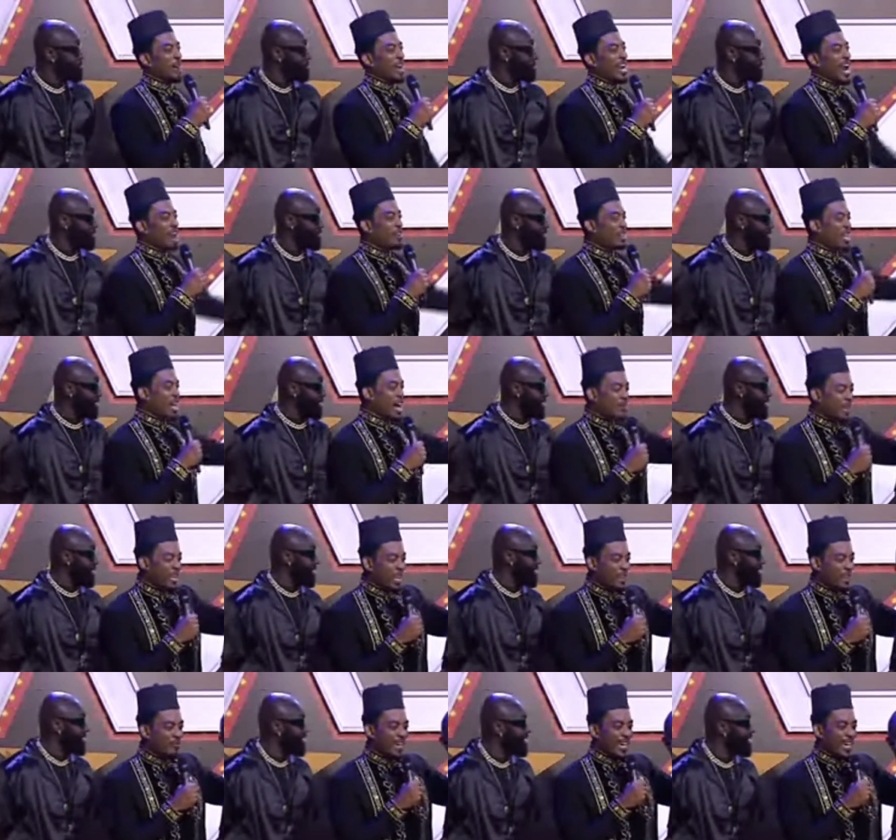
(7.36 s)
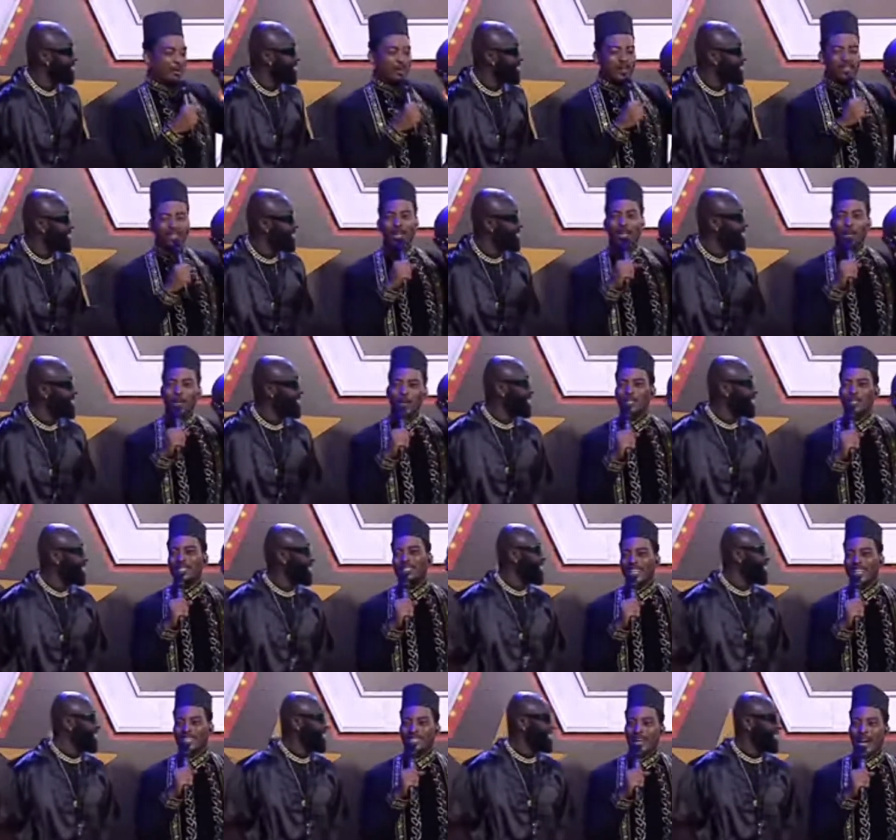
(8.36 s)
man, have a lovely evening. It was a good
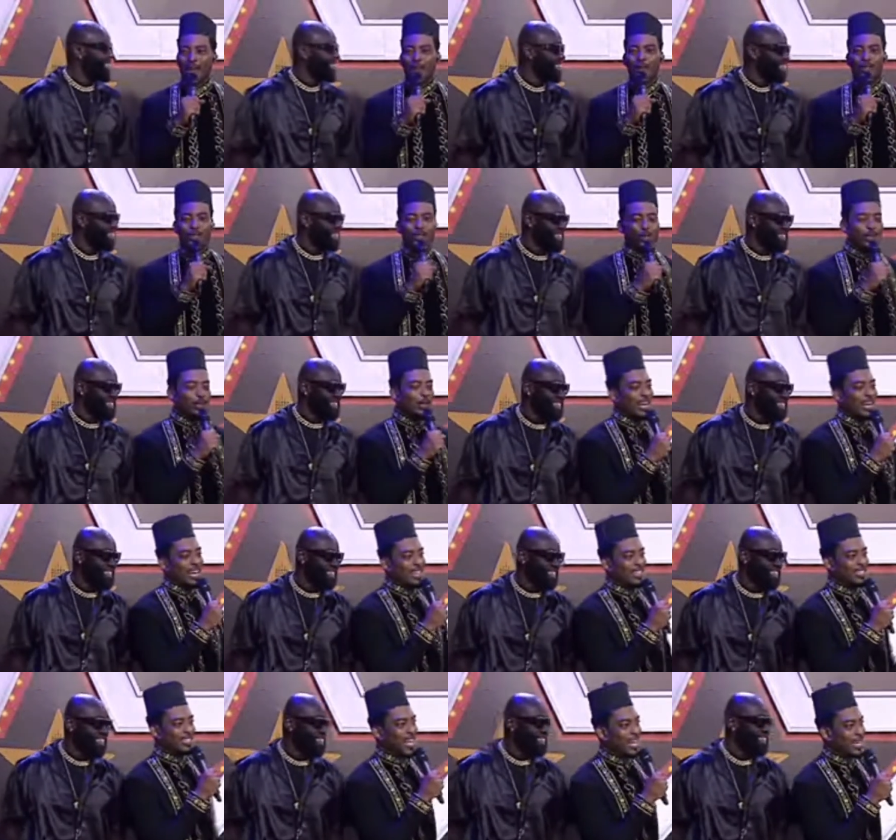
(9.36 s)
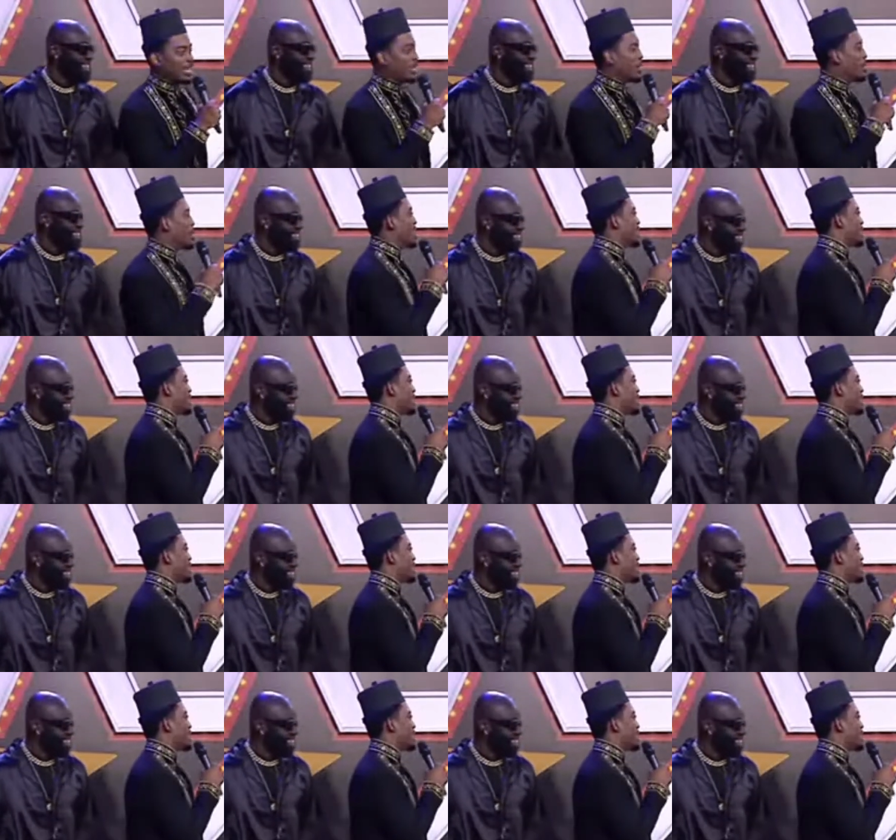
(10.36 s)
chit-chat with you. Let us take it away.